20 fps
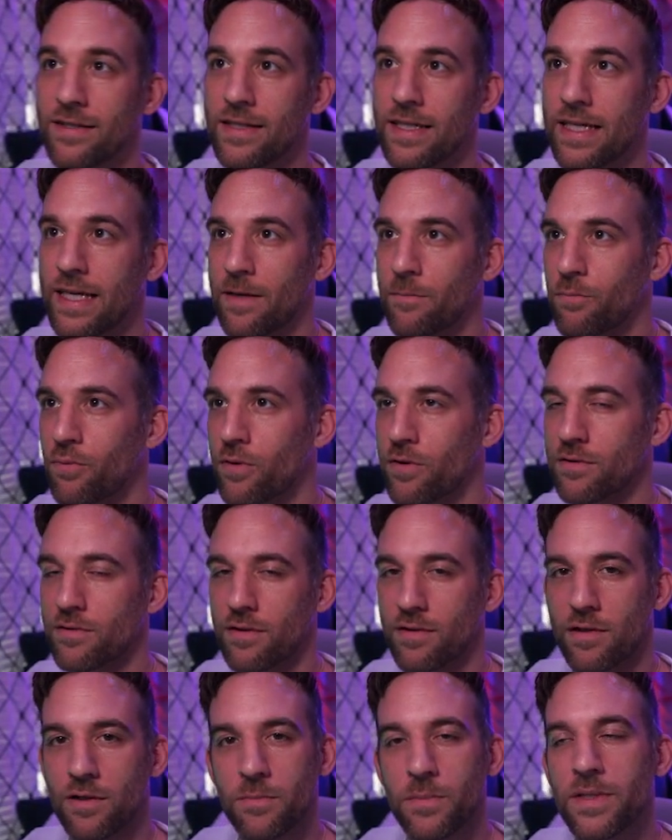the imports
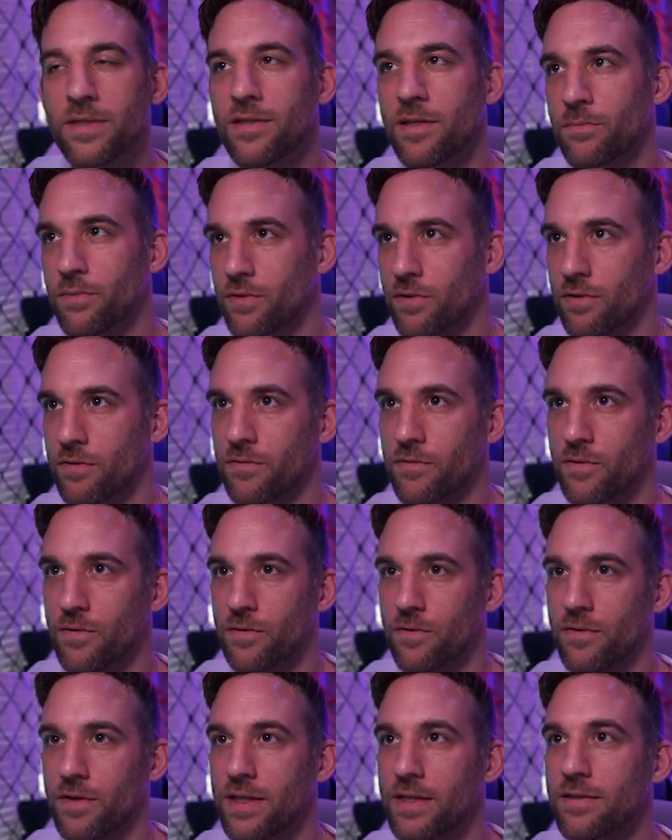are a little bit simpler
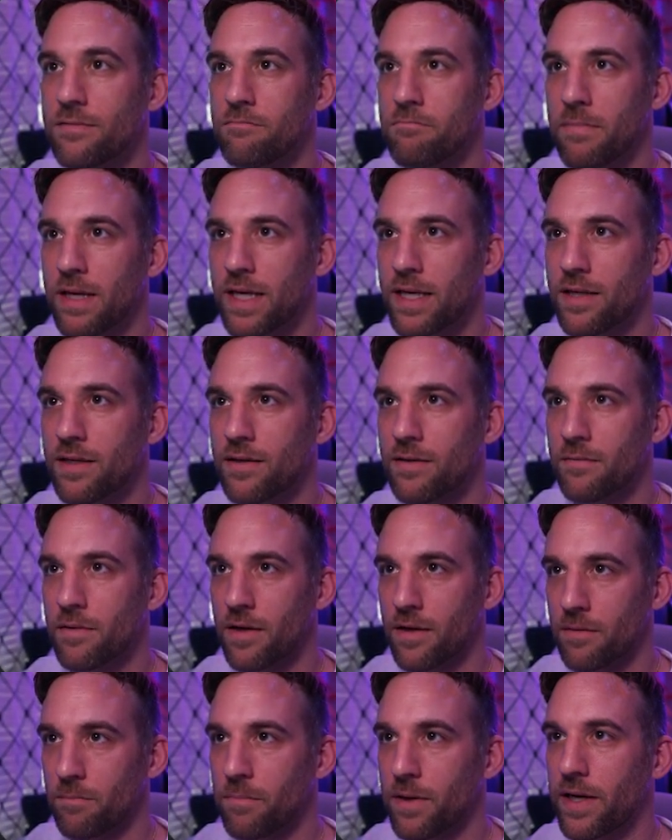for this main
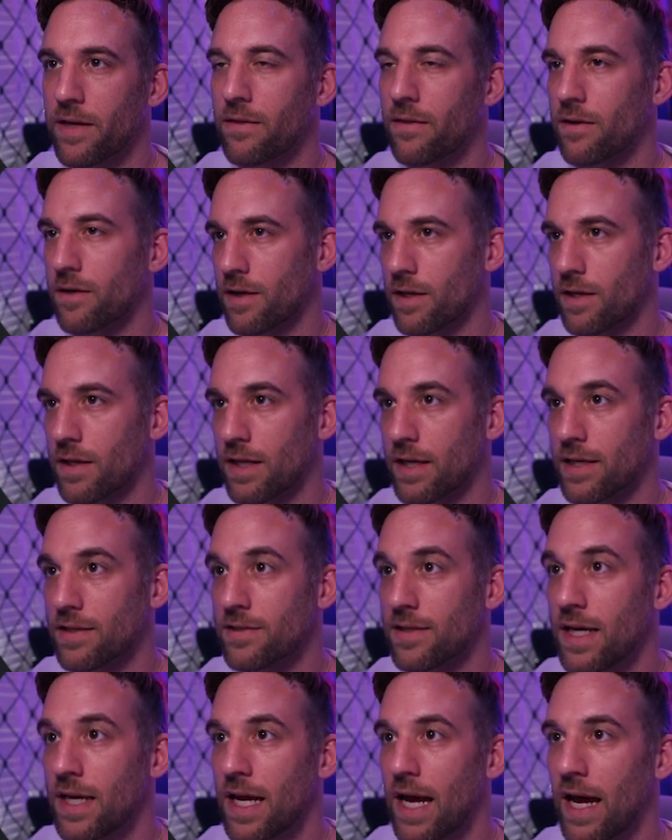uh, Python
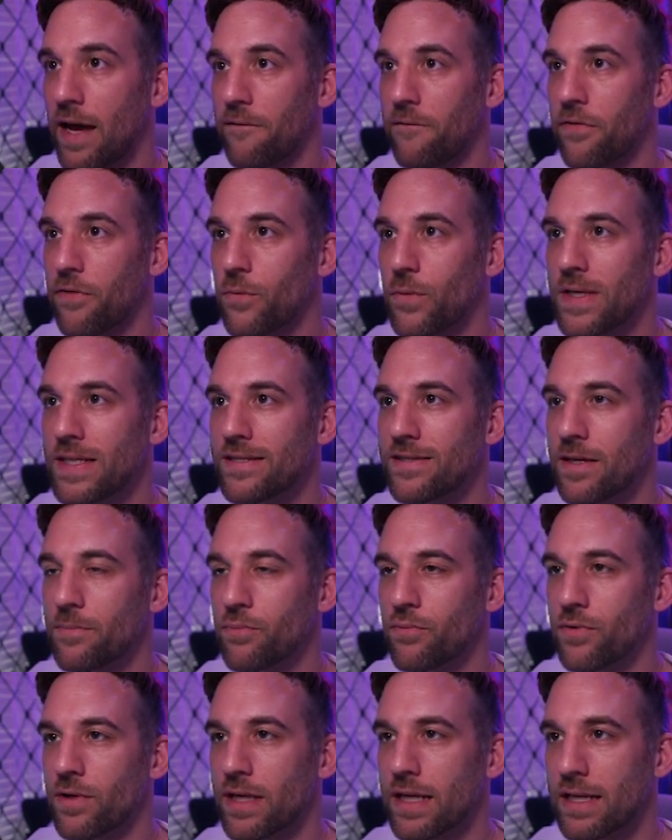class. I have three
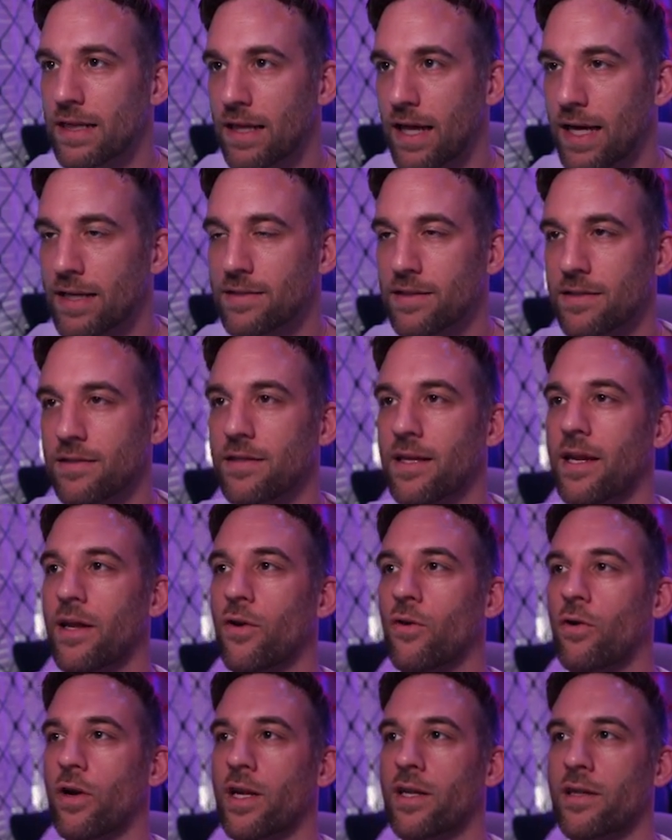separate classes that I
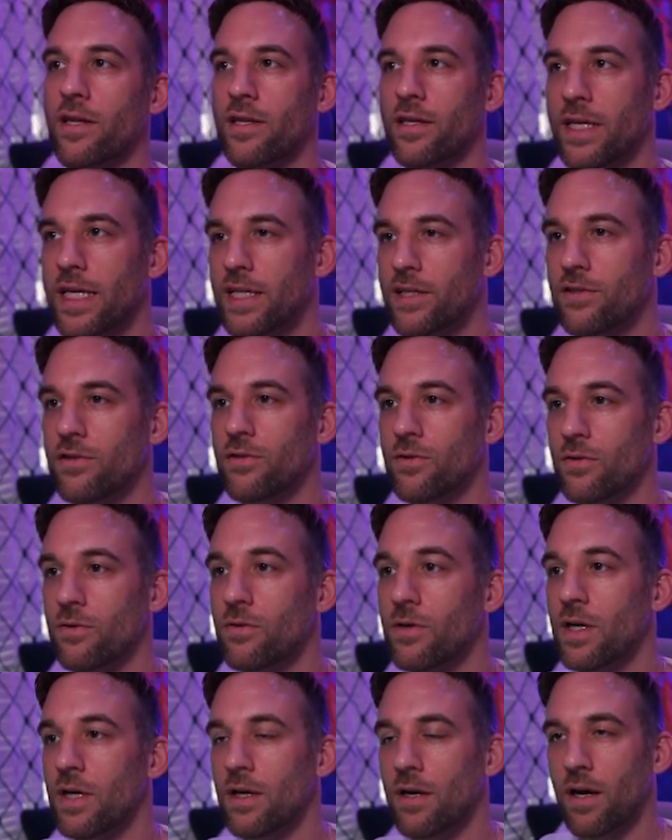created that each
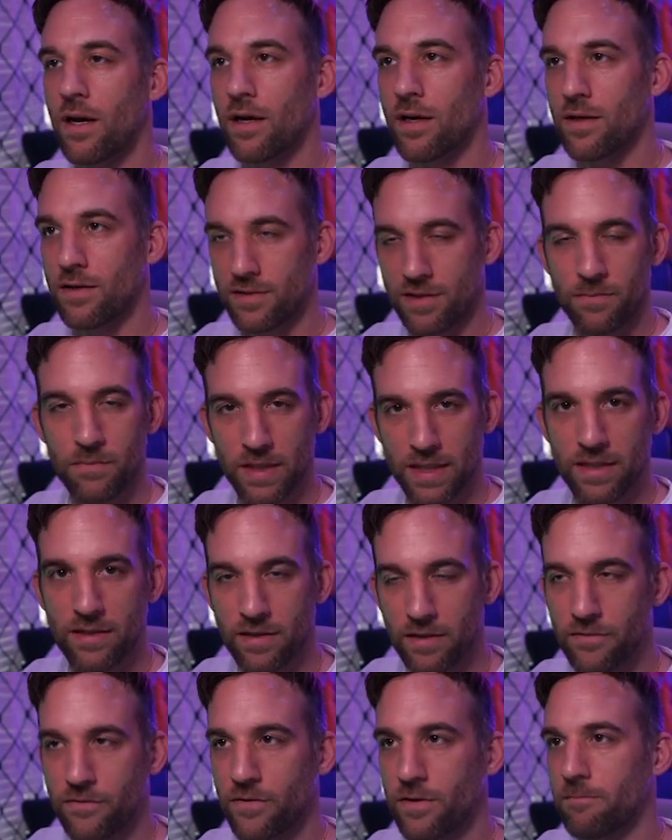do uh, something
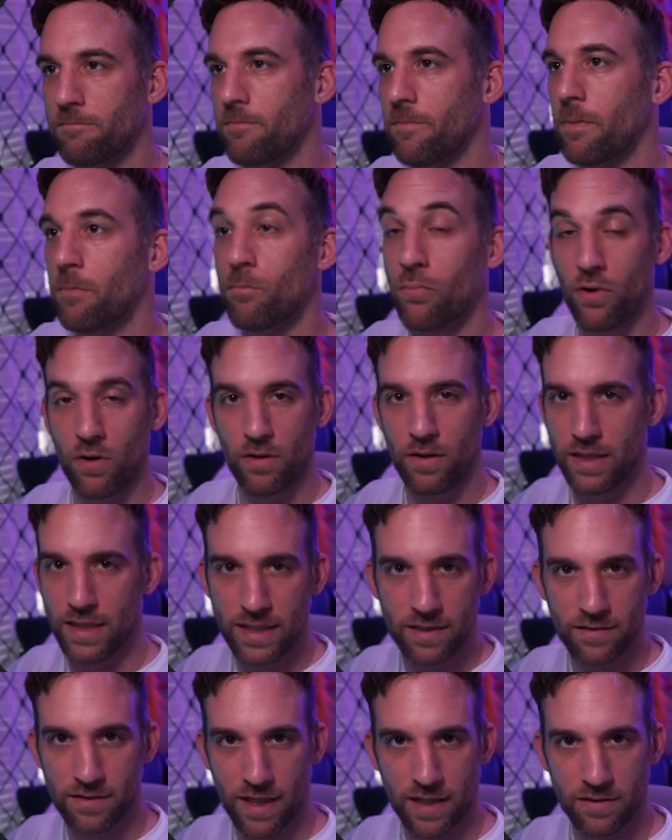different part,
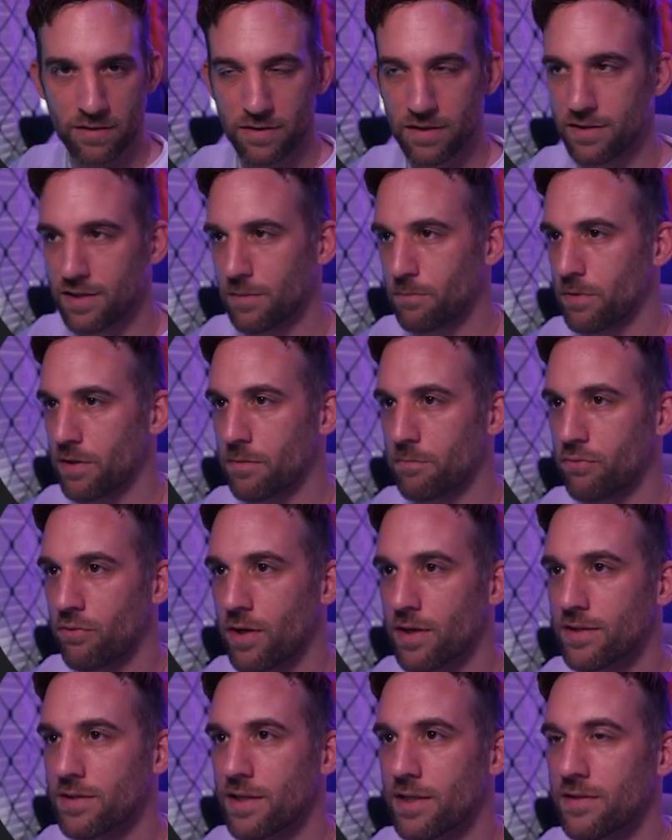each actually step in the
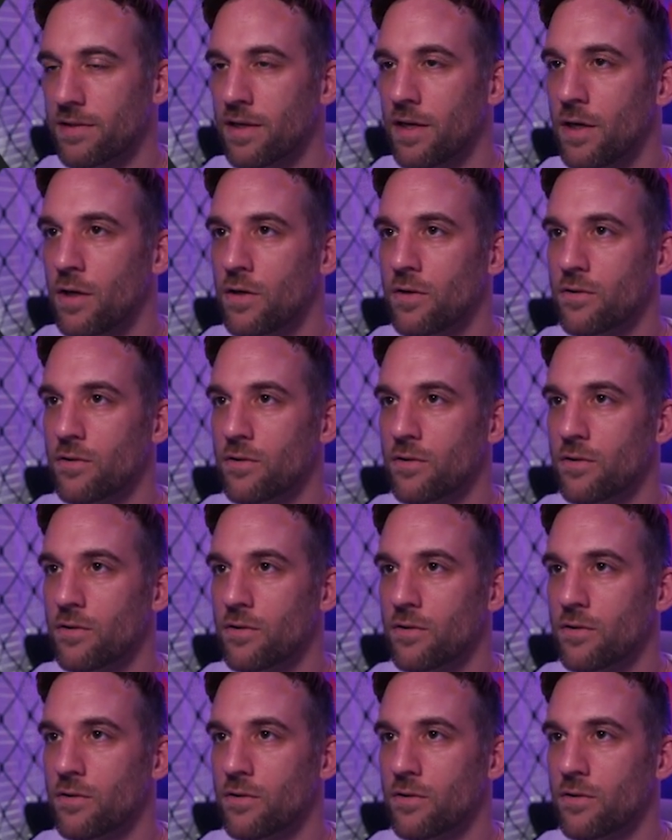process.